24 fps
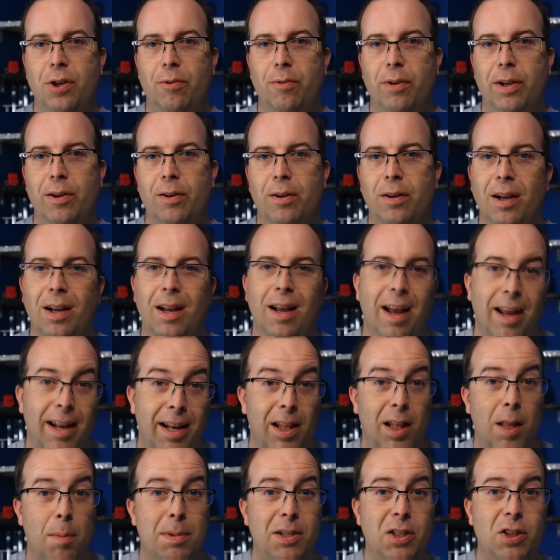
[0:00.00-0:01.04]
And then there was
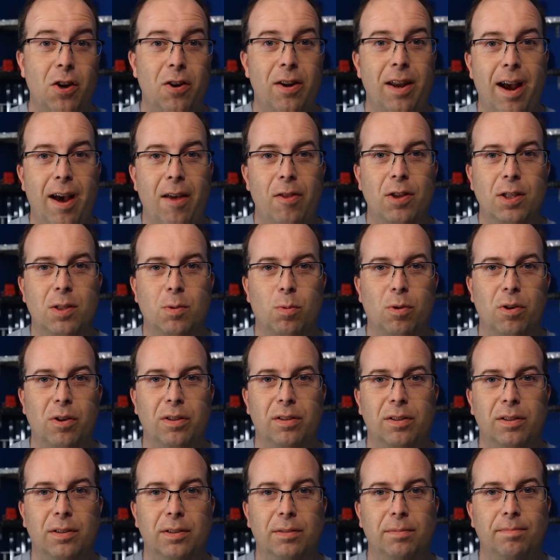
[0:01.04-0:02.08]
one other tool
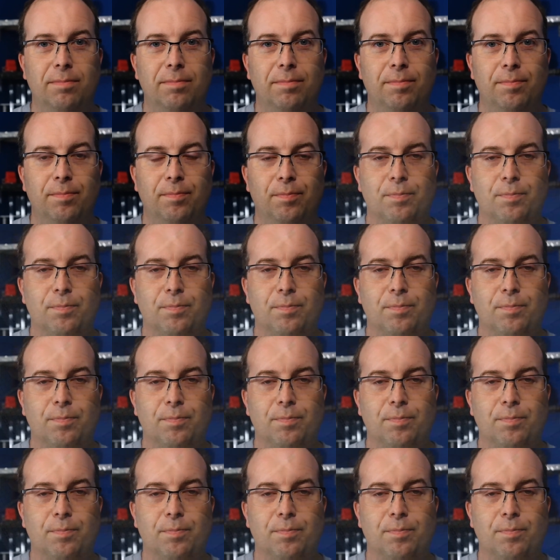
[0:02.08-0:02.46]
the engineers